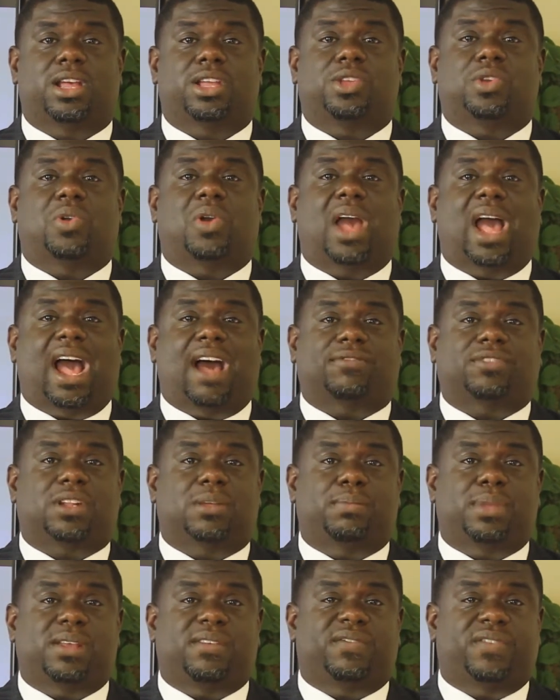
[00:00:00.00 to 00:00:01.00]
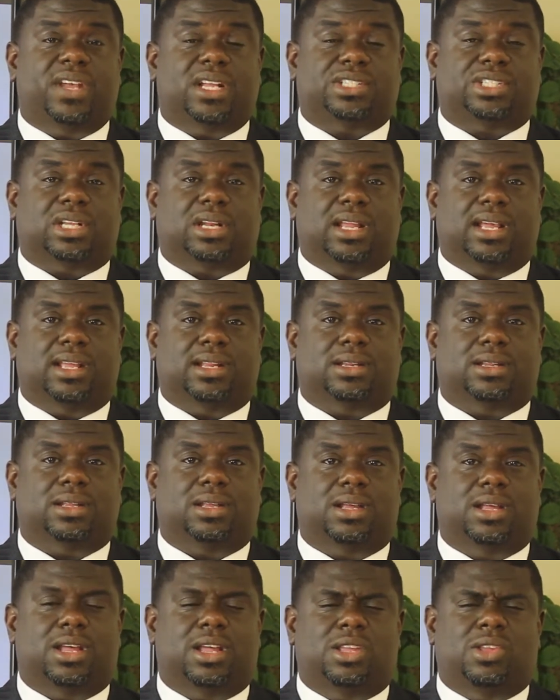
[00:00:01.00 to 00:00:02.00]
you have to be vigilant.
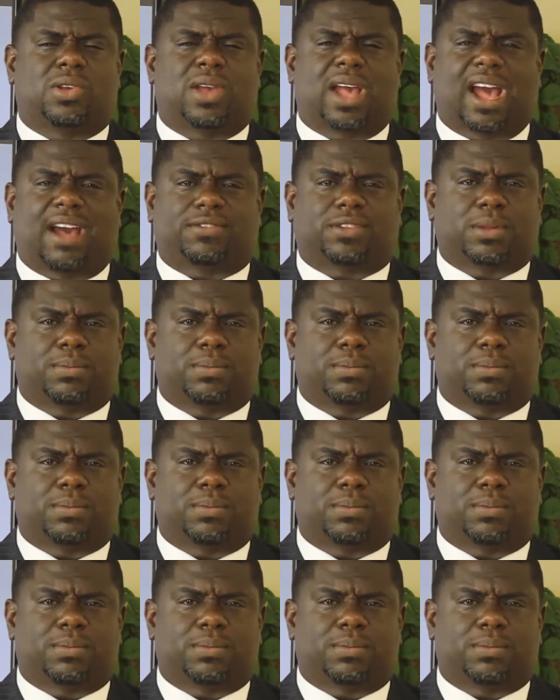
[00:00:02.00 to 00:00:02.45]
You have